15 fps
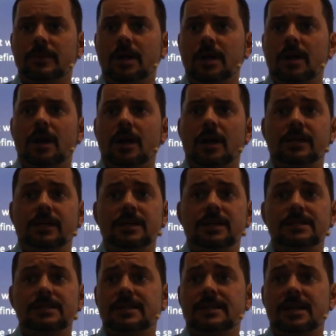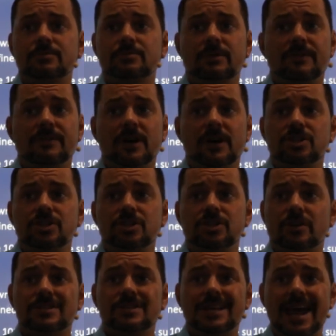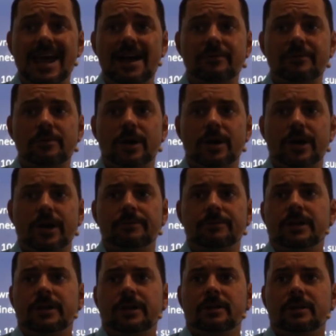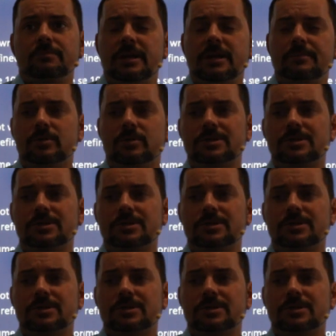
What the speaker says: Kisi says, refined sugar is everywhere in people's